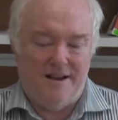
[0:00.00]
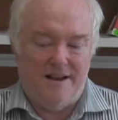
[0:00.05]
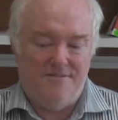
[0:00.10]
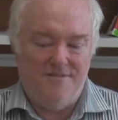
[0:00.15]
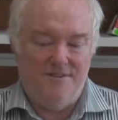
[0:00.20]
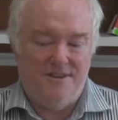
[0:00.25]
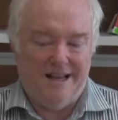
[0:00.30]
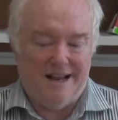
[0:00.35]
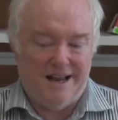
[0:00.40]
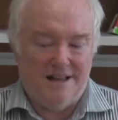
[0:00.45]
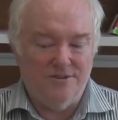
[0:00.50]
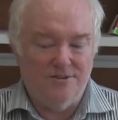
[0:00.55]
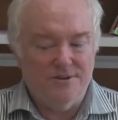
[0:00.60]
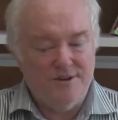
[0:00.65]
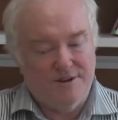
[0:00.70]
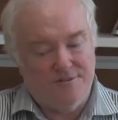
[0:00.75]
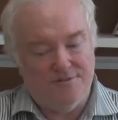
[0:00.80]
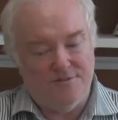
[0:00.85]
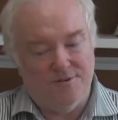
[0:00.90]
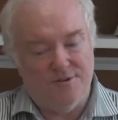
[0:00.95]
feel like I learned
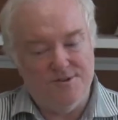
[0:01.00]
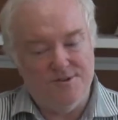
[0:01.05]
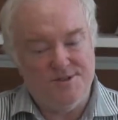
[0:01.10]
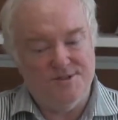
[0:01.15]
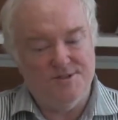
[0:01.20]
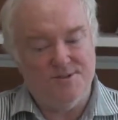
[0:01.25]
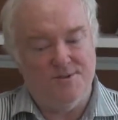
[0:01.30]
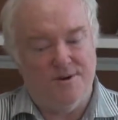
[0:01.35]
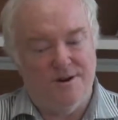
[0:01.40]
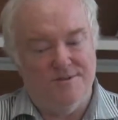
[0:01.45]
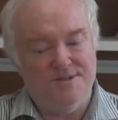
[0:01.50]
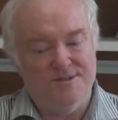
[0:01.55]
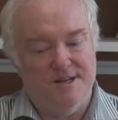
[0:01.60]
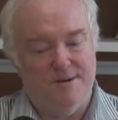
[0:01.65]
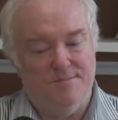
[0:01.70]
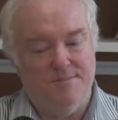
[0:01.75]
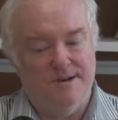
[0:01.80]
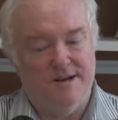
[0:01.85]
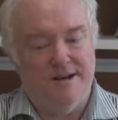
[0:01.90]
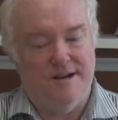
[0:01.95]
it first in
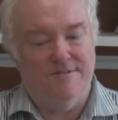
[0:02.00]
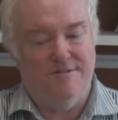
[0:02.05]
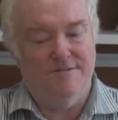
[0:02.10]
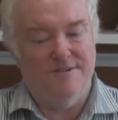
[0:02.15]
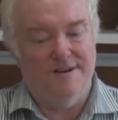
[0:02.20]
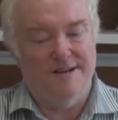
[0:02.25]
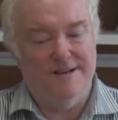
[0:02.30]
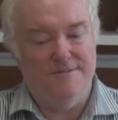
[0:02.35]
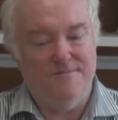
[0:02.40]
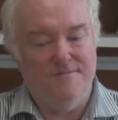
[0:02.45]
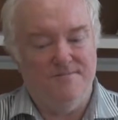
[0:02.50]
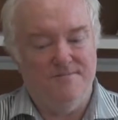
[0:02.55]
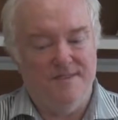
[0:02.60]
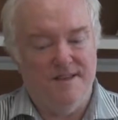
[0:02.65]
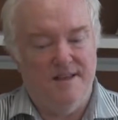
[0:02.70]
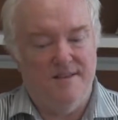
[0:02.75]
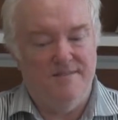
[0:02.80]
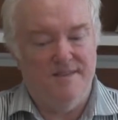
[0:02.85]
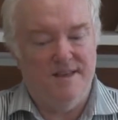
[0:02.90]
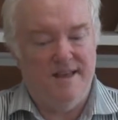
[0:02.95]
12-step recovery,
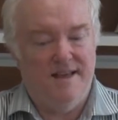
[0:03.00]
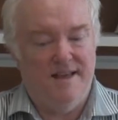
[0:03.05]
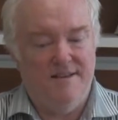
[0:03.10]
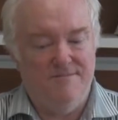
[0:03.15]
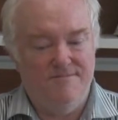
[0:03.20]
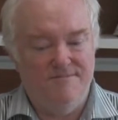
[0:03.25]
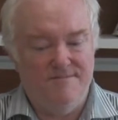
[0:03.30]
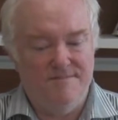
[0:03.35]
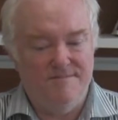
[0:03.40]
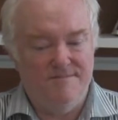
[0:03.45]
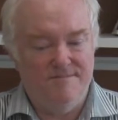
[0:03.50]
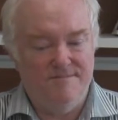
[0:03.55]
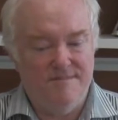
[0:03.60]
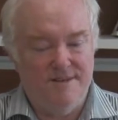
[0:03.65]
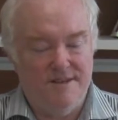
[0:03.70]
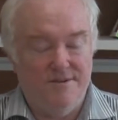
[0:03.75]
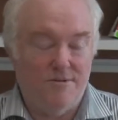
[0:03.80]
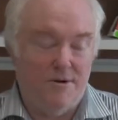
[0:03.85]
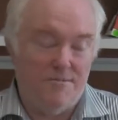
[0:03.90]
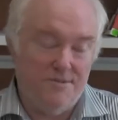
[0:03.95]
and then
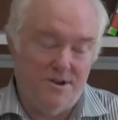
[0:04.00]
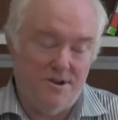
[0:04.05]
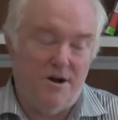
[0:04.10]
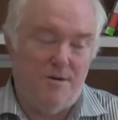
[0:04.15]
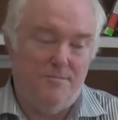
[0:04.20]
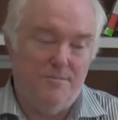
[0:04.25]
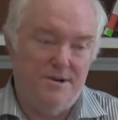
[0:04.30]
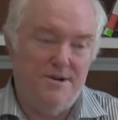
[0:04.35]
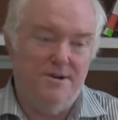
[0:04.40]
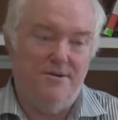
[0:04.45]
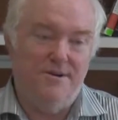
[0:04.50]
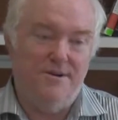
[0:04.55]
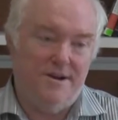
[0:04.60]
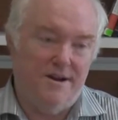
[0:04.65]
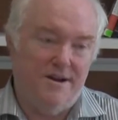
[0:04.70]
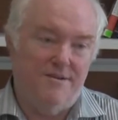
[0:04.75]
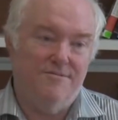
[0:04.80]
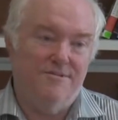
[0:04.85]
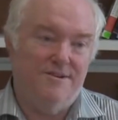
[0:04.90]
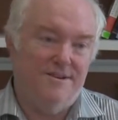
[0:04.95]
in what we call peer
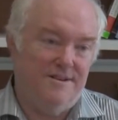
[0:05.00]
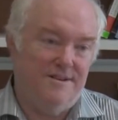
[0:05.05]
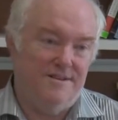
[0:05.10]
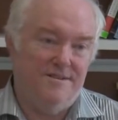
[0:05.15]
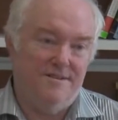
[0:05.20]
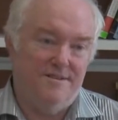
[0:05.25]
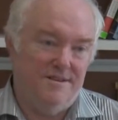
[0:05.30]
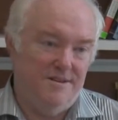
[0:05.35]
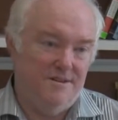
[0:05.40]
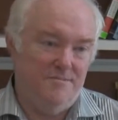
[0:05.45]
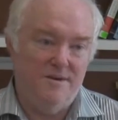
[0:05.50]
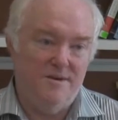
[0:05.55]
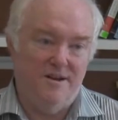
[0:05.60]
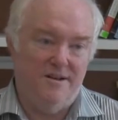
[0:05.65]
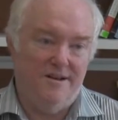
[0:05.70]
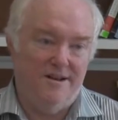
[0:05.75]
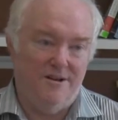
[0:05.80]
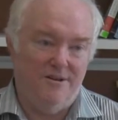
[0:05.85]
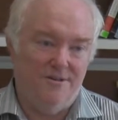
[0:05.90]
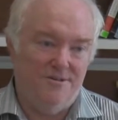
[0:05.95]
recovery in the
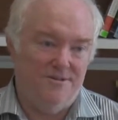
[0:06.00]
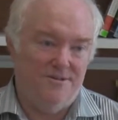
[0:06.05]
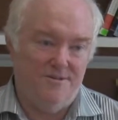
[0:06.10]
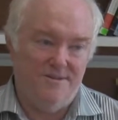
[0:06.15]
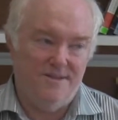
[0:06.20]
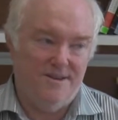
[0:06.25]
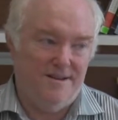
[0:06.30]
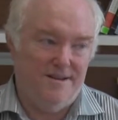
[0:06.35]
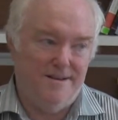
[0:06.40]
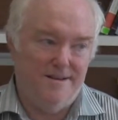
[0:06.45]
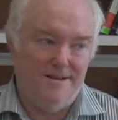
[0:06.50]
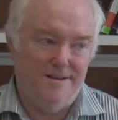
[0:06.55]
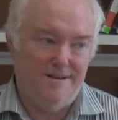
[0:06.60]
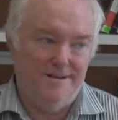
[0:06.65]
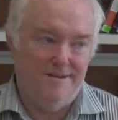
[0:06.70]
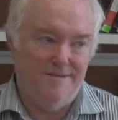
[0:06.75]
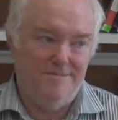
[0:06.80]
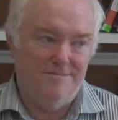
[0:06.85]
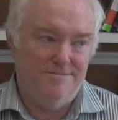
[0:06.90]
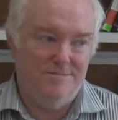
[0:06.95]
mental health
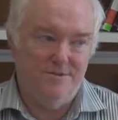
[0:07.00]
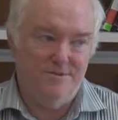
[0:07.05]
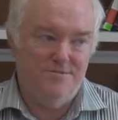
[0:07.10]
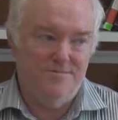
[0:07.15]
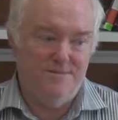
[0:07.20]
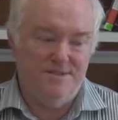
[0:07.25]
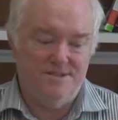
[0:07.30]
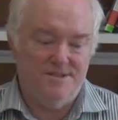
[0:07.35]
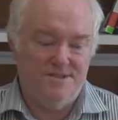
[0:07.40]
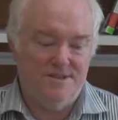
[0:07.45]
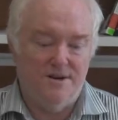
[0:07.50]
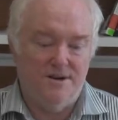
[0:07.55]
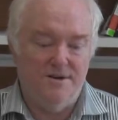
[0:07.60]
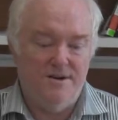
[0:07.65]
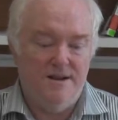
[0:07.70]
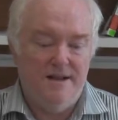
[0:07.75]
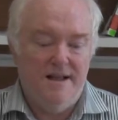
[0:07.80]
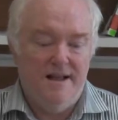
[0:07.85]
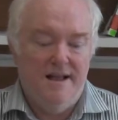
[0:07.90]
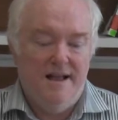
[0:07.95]
movement.
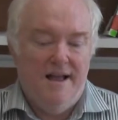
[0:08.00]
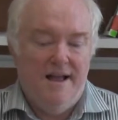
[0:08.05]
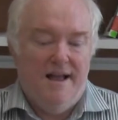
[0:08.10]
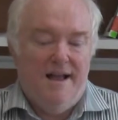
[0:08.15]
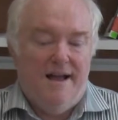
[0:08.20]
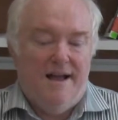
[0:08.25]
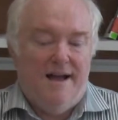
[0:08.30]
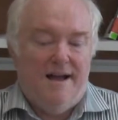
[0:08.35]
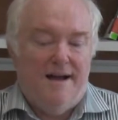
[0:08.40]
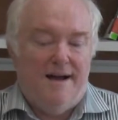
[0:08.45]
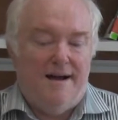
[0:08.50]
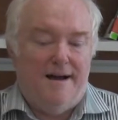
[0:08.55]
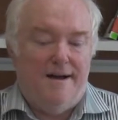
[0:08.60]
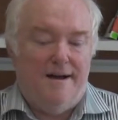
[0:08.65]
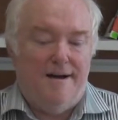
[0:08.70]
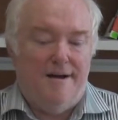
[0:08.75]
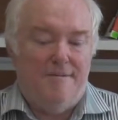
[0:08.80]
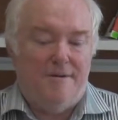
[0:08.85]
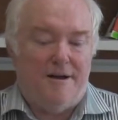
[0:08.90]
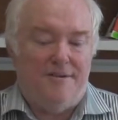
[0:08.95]
So
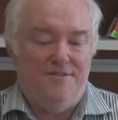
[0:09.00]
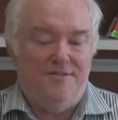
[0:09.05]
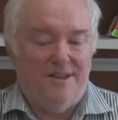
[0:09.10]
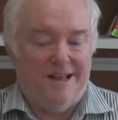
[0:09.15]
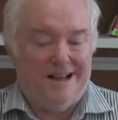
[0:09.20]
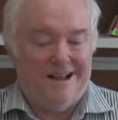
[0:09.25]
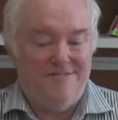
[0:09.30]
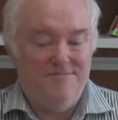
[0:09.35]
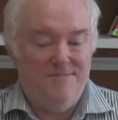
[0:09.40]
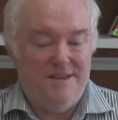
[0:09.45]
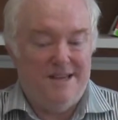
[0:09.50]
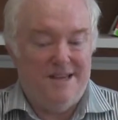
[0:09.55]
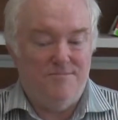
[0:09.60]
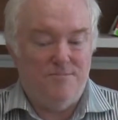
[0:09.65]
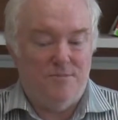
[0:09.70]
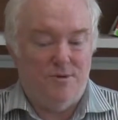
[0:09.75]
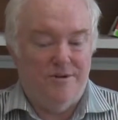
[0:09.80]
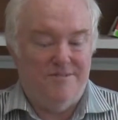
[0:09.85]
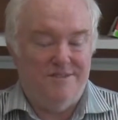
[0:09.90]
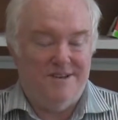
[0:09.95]
I feel like I've made
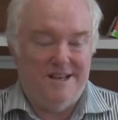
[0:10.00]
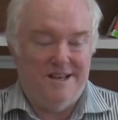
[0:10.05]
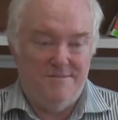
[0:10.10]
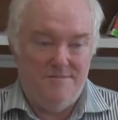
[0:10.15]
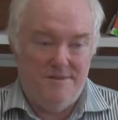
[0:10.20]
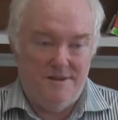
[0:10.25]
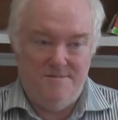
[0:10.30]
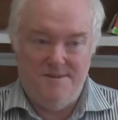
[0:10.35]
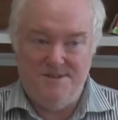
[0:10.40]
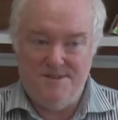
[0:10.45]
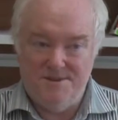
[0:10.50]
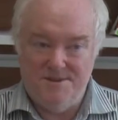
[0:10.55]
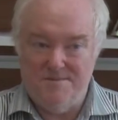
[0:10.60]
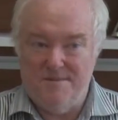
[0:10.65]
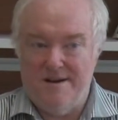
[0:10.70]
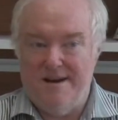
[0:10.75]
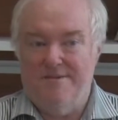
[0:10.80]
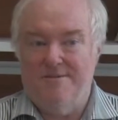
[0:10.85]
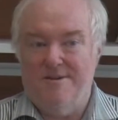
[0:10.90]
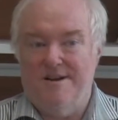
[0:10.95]
more of a commitment to
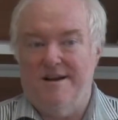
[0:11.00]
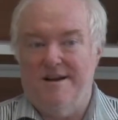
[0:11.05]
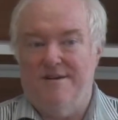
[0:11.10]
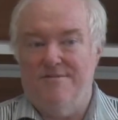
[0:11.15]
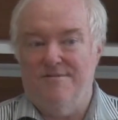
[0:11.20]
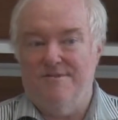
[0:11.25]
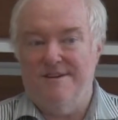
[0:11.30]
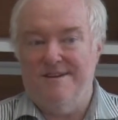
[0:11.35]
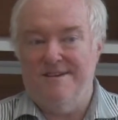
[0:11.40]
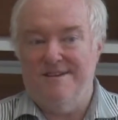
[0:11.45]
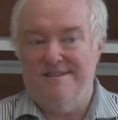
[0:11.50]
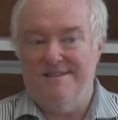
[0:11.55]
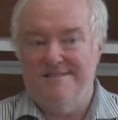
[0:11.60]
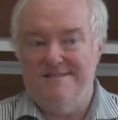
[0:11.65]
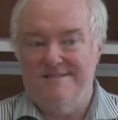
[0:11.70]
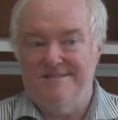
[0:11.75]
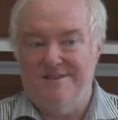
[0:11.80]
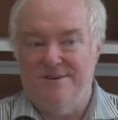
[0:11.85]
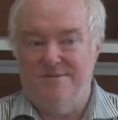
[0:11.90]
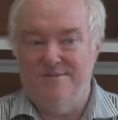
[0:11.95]
my recovery
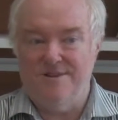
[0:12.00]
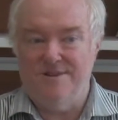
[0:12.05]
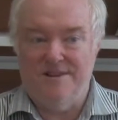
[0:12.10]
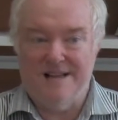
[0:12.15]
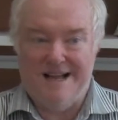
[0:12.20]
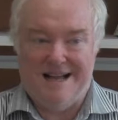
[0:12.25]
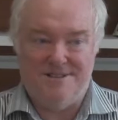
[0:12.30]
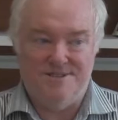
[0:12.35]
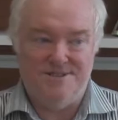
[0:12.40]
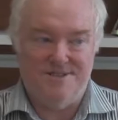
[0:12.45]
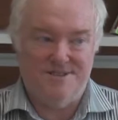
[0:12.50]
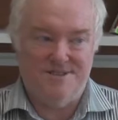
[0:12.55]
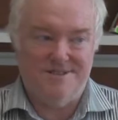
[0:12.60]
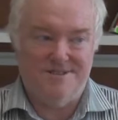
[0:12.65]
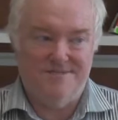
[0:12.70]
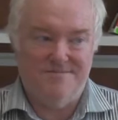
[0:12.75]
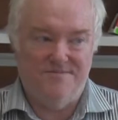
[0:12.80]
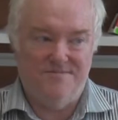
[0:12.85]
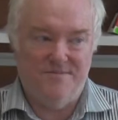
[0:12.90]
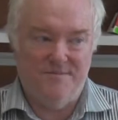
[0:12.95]
over the
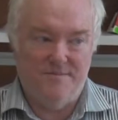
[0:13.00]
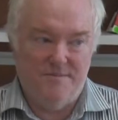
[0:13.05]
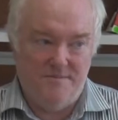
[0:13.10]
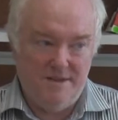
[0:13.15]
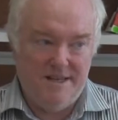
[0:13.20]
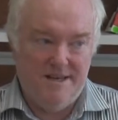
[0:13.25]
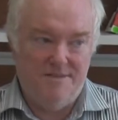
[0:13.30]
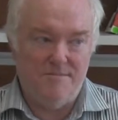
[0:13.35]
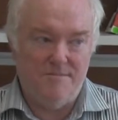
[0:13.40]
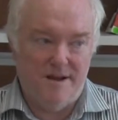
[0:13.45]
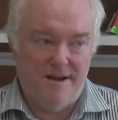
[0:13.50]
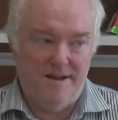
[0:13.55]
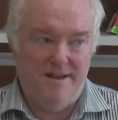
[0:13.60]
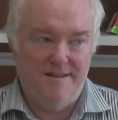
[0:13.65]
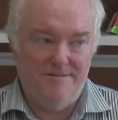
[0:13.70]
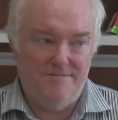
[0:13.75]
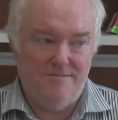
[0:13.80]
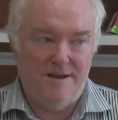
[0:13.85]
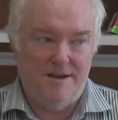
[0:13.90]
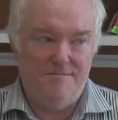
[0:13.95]
last, meaning
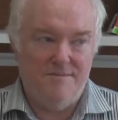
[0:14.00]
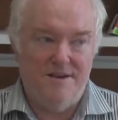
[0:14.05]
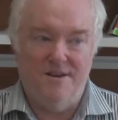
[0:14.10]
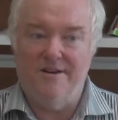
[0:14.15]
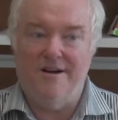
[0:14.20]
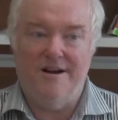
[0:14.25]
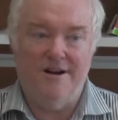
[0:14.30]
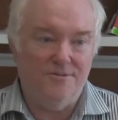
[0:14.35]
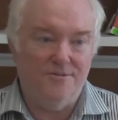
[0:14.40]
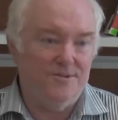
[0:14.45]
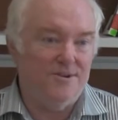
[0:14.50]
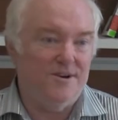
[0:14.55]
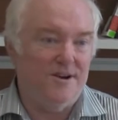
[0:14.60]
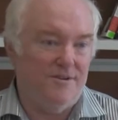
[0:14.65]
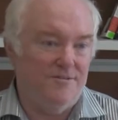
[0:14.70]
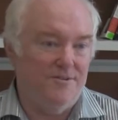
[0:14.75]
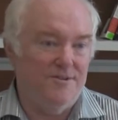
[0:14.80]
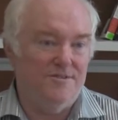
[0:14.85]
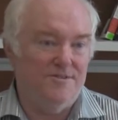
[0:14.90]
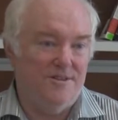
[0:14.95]
my mental health
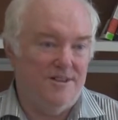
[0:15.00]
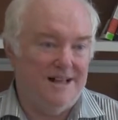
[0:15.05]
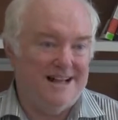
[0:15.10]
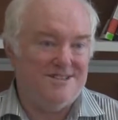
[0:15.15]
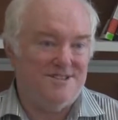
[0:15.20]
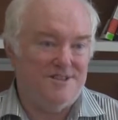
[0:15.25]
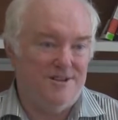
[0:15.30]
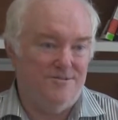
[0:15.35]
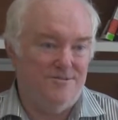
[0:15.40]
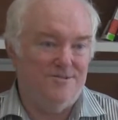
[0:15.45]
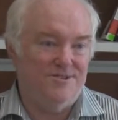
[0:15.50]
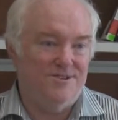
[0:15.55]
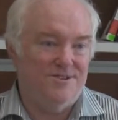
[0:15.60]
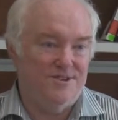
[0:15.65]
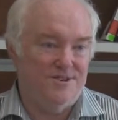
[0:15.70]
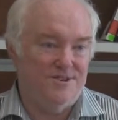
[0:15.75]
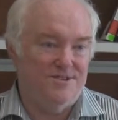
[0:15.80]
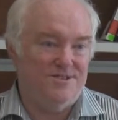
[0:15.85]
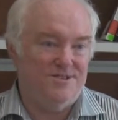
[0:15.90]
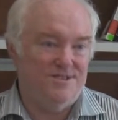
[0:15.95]
recovery over the last several
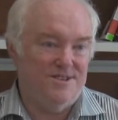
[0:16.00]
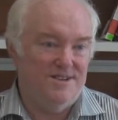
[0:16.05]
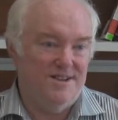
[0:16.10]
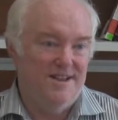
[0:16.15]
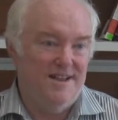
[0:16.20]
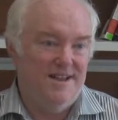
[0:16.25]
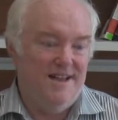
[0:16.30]
years.